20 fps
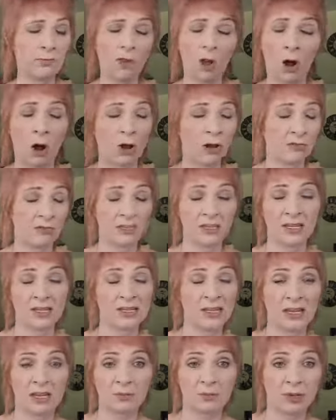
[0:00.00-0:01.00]
all of a sudden
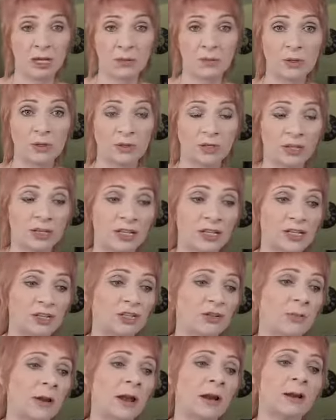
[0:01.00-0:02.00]
they can play a musical
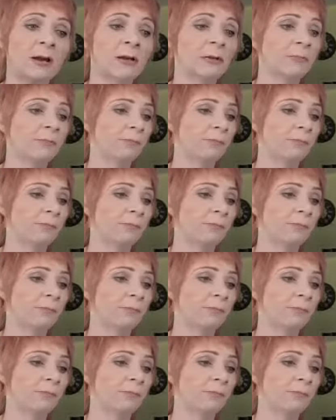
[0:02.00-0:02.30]
instrument.